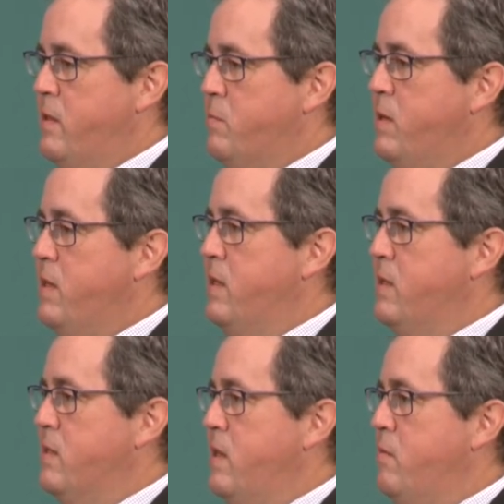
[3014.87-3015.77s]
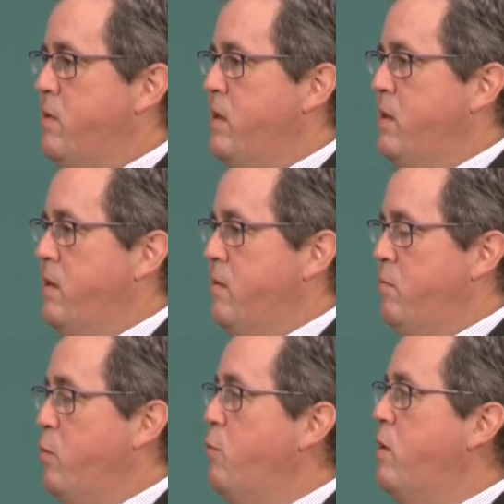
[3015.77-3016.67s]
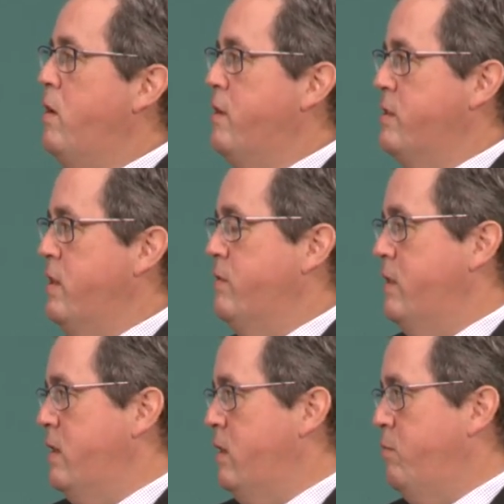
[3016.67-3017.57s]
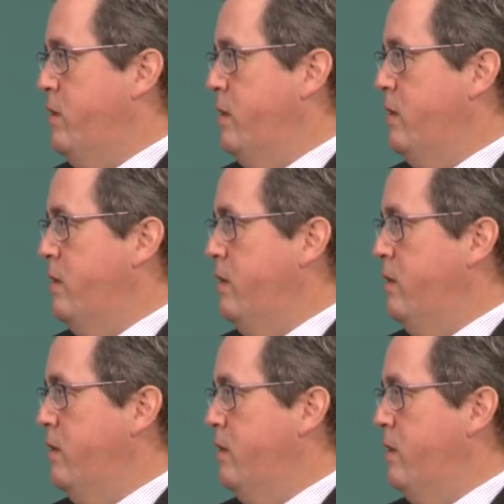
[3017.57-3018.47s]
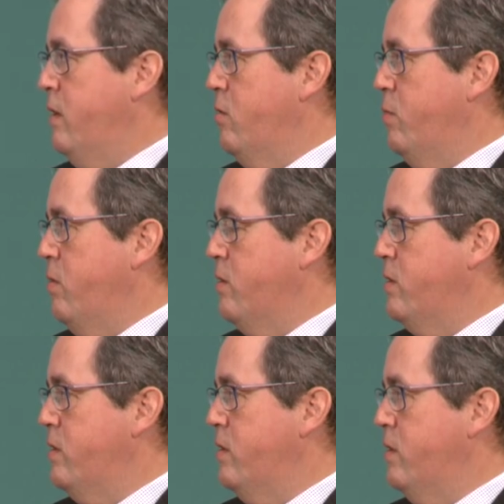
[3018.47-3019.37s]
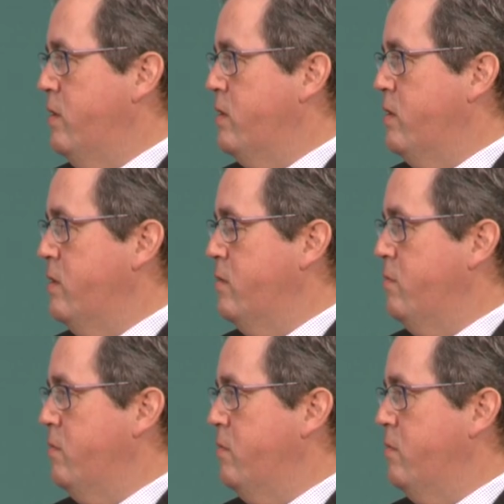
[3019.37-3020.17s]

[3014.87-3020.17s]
speed things up, but we'll also have to help on the other parts of the system.